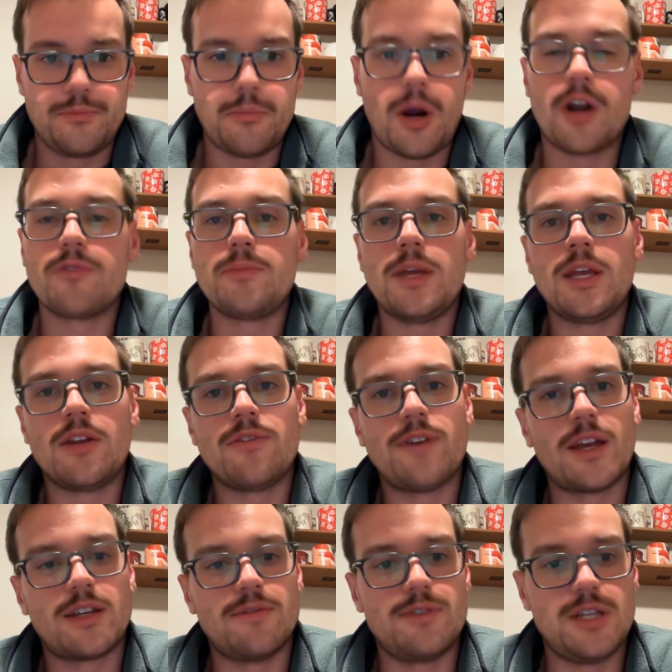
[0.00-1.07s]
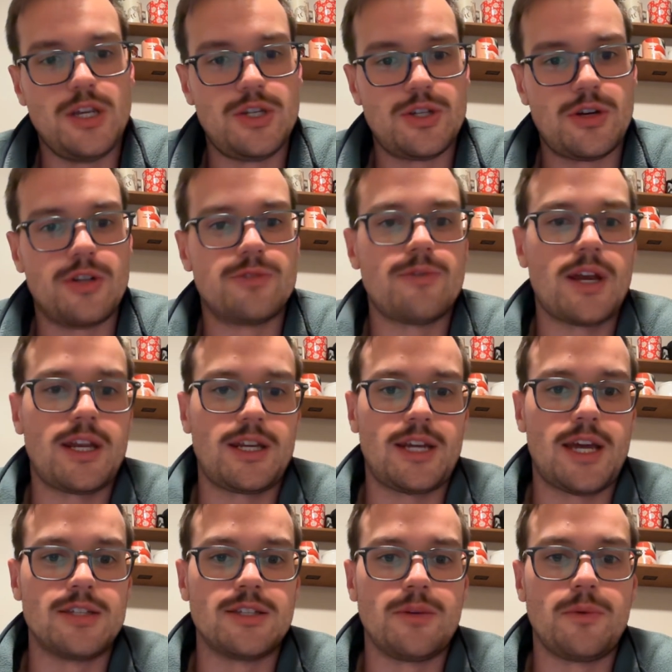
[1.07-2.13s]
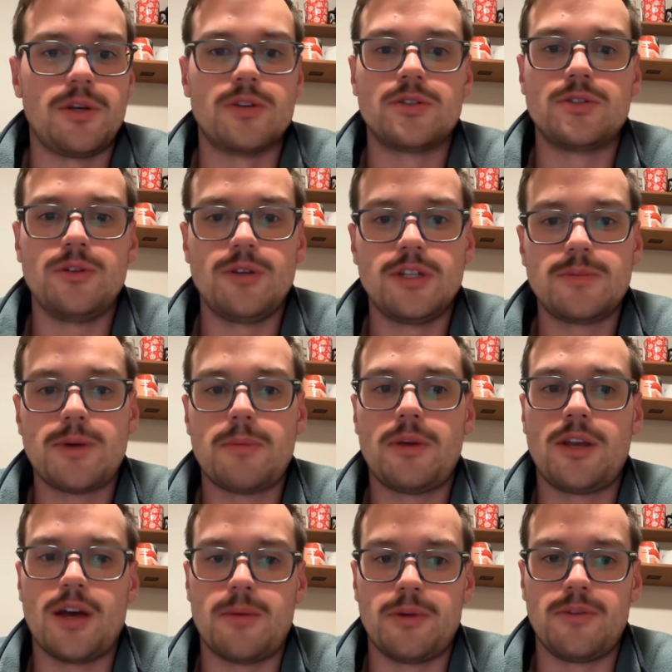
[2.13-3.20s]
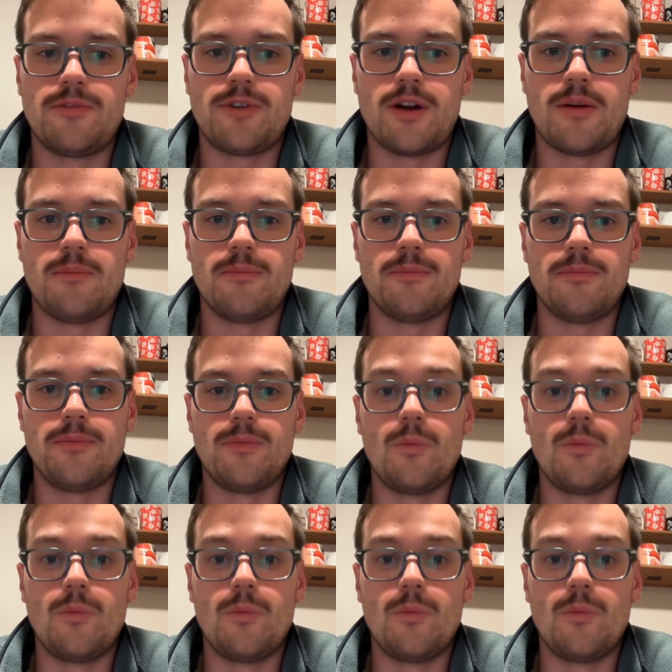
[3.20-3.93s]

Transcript: Part of being an effective teacher is recognizing when your students might be coming from,